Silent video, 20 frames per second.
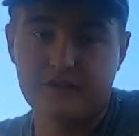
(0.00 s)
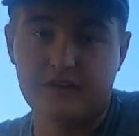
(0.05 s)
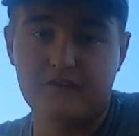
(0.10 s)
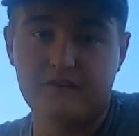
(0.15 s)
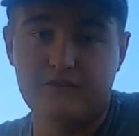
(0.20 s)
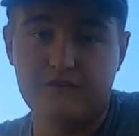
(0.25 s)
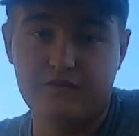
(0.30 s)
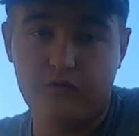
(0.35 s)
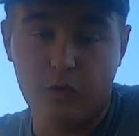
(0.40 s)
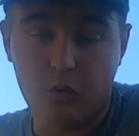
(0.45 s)

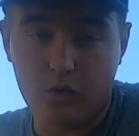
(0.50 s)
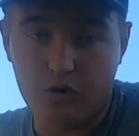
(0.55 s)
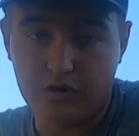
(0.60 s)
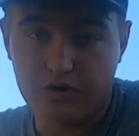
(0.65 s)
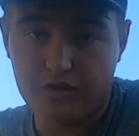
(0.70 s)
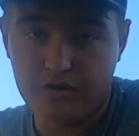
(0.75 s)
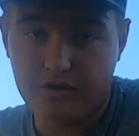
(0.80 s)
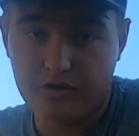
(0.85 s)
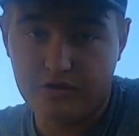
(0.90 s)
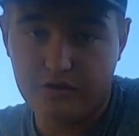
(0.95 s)
And
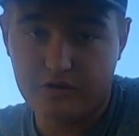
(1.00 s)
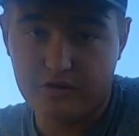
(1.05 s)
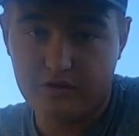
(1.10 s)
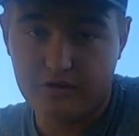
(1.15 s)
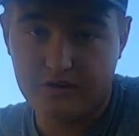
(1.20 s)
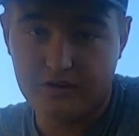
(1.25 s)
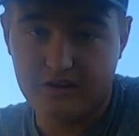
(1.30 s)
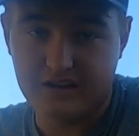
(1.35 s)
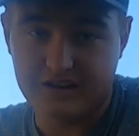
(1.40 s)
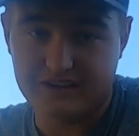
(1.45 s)
fourth
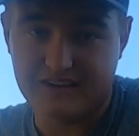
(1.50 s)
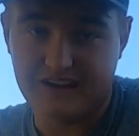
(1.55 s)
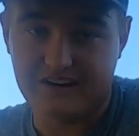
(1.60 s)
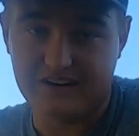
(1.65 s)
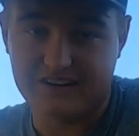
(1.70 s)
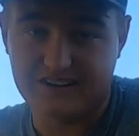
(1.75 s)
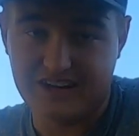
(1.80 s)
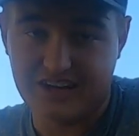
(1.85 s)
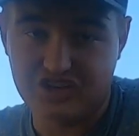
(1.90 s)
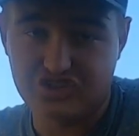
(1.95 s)
is
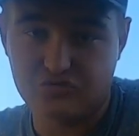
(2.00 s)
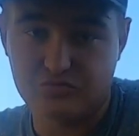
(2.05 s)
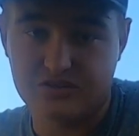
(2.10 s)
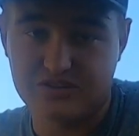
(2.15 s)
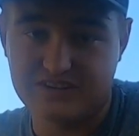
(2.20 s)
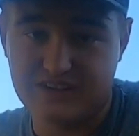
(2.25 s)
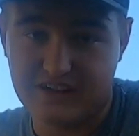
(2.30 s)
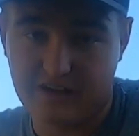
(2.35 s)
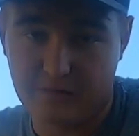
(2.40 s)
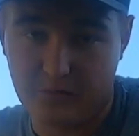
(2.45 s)
how to catch them
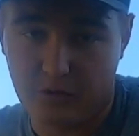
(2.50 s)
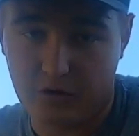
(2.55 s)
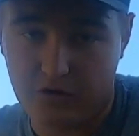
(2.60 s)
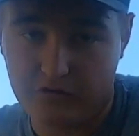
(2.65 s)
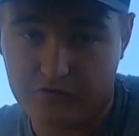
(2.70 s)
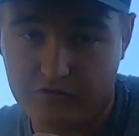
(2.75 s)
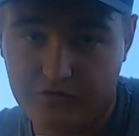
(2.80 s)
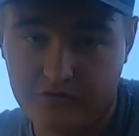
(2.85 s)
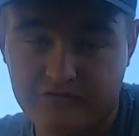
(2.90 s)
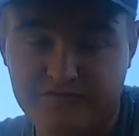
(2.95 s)
and take them off.